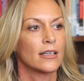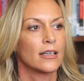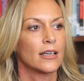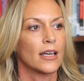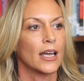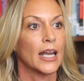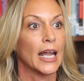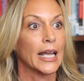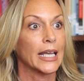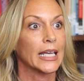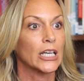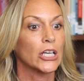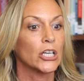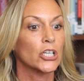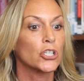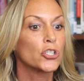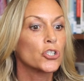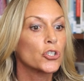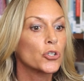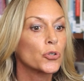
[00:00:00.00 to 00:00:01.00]
and I could
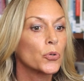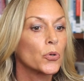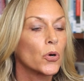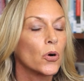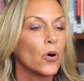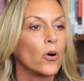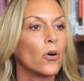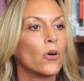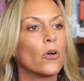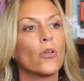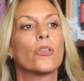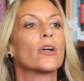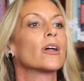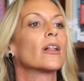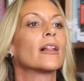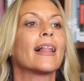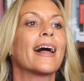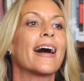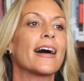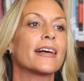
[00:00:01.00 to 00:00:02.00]
control the
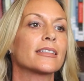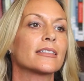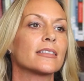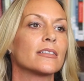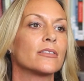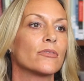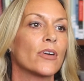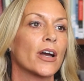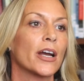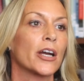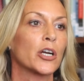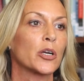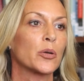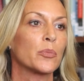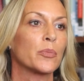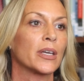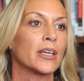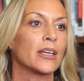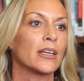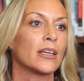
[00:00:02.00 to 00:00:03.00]
class
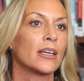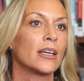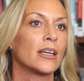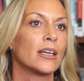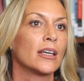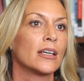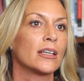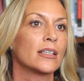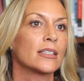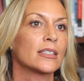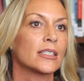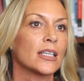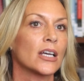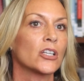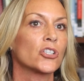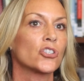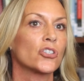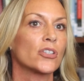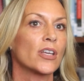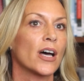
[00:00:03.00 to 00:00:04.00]
environment
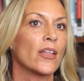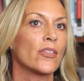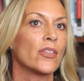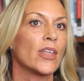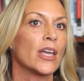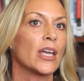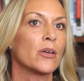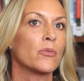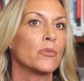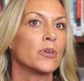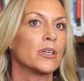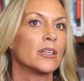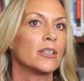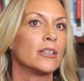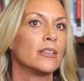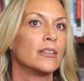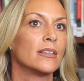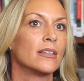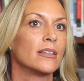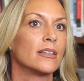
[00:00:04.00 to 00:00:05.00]
such that they would
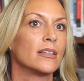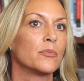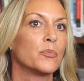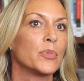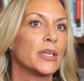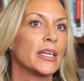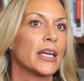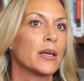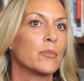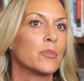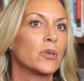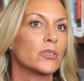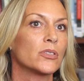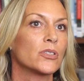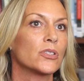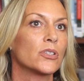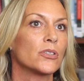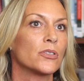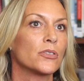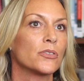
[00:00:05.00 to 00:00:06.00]
be able
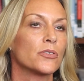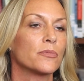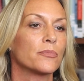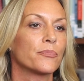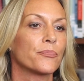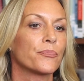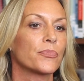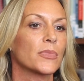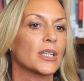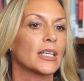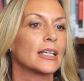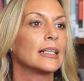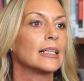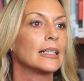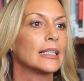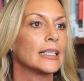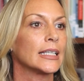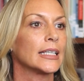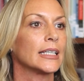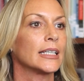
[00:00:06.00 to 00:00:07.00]
to
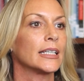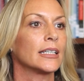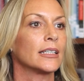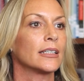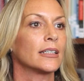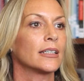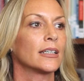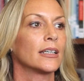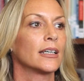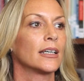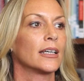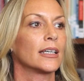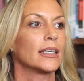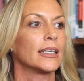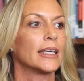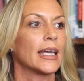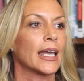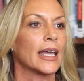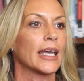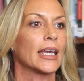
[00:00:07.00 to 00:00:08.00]
gain
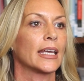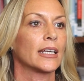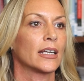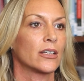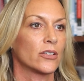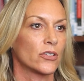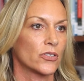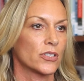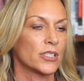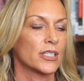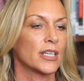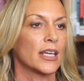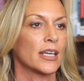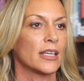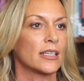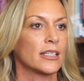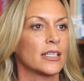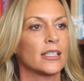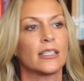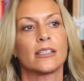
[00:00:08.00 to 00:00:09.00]

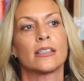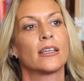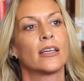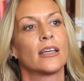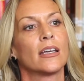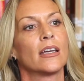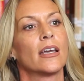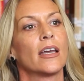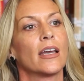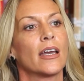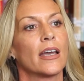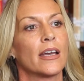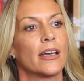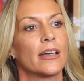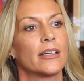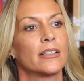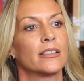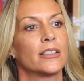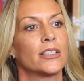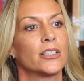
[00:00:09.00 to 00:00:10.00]
understanding,
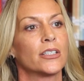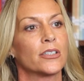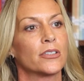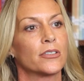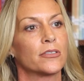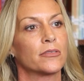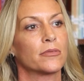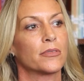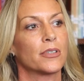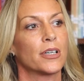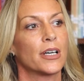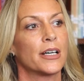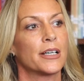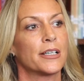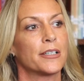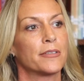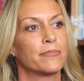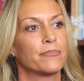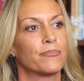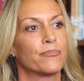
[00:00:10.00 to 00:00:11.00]
and
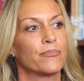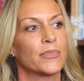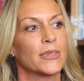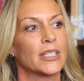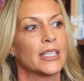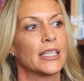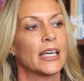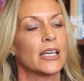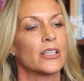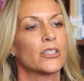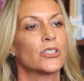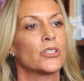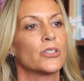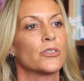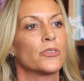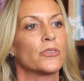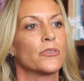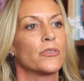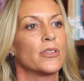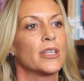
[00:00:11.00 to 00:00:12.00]
get
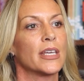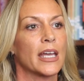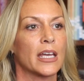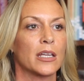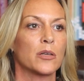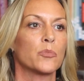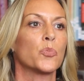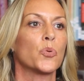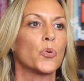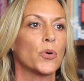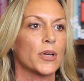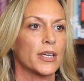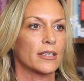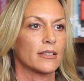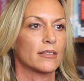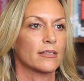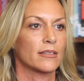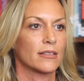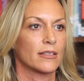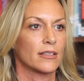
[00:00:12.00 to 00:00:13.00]
to the end point
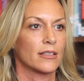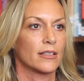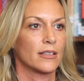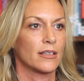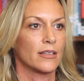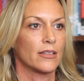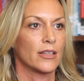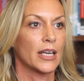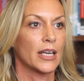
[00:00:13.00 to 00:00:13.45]
that